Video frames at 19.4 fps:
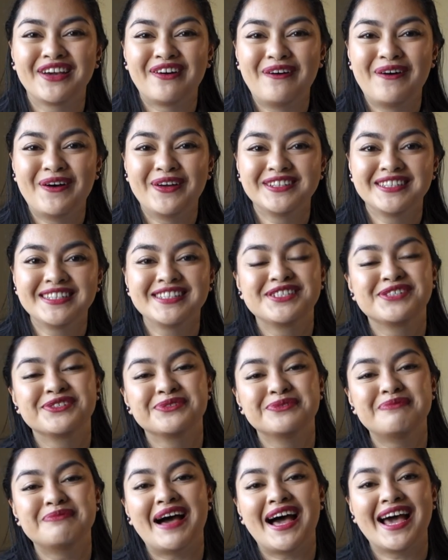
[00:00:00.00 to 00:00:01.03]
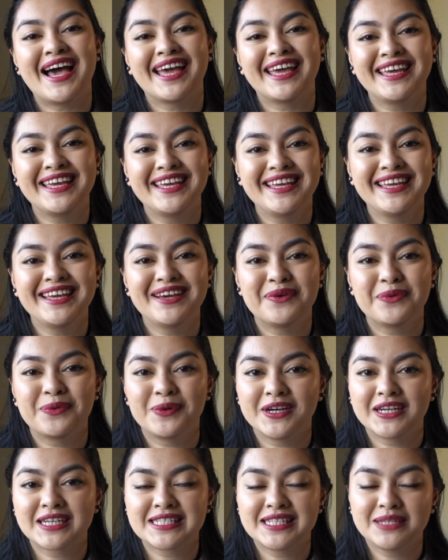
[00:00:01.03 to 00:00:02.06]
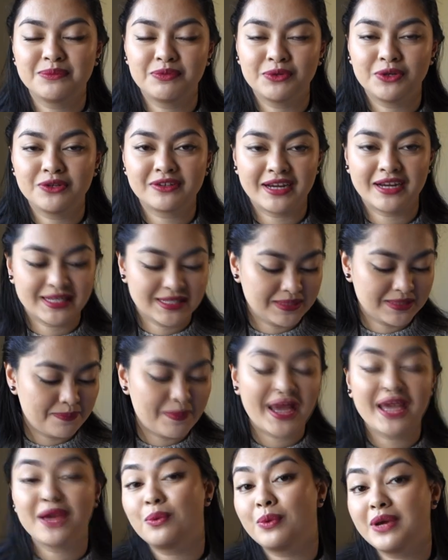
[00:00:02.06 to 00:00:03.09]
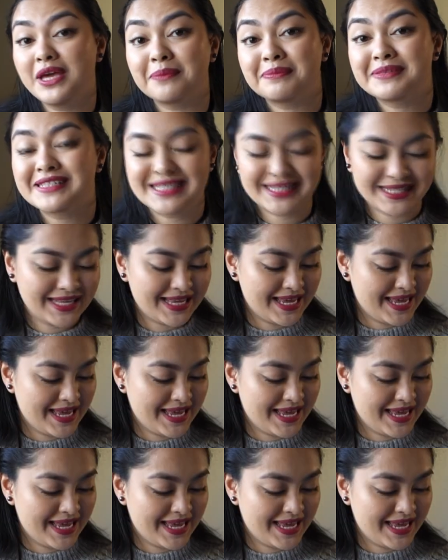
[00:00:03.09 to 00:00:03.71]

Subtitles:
on to my works in progress, my whips.